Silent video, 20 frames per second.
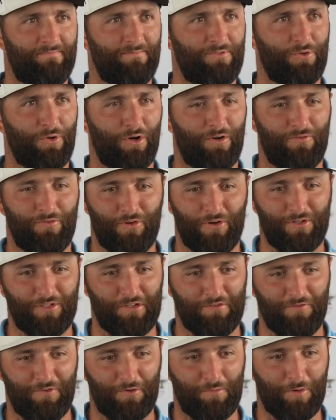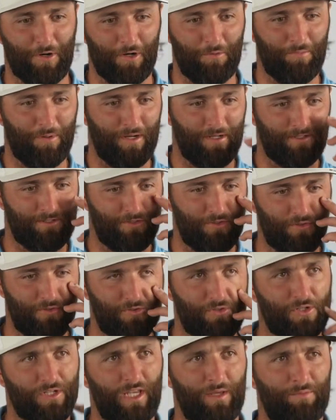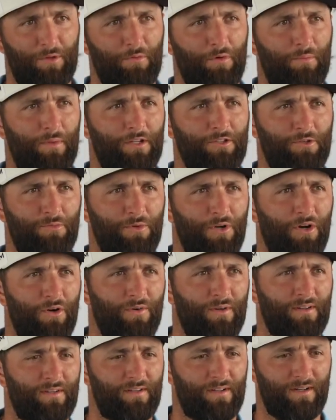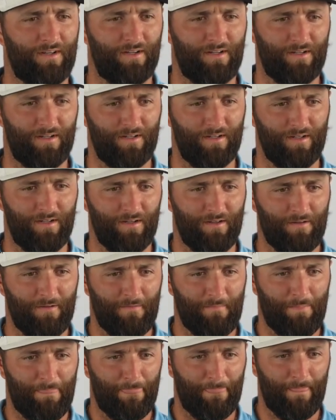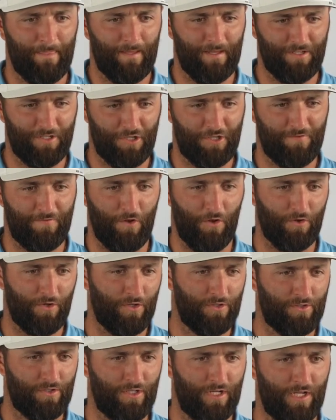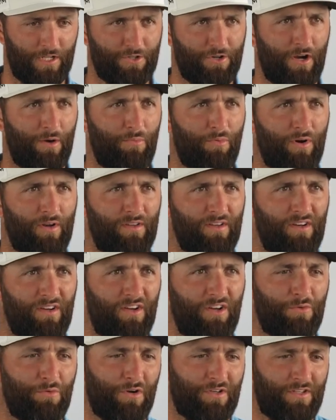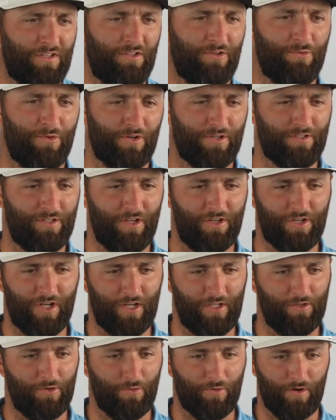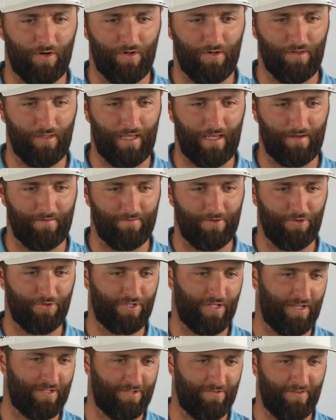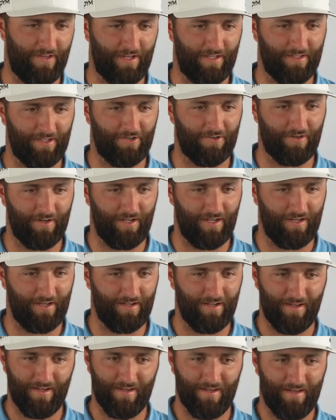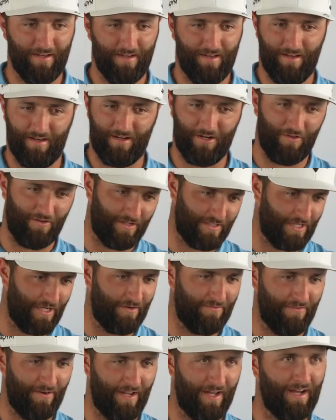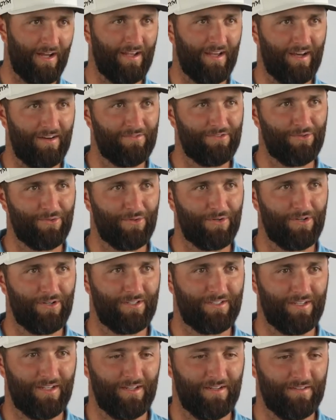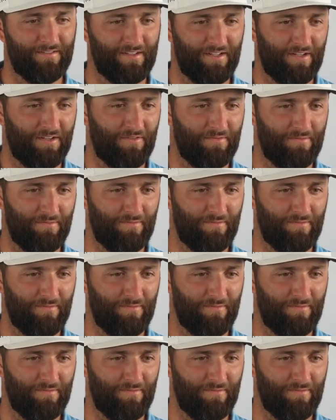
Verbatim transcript: 12, 13-foot par putt to keep the momentum going. It just felt good to not drop one. You know, it wasn't the worst tee shot in the world. Had no chance of hitting the green. Another tough lie afterwards, and you know.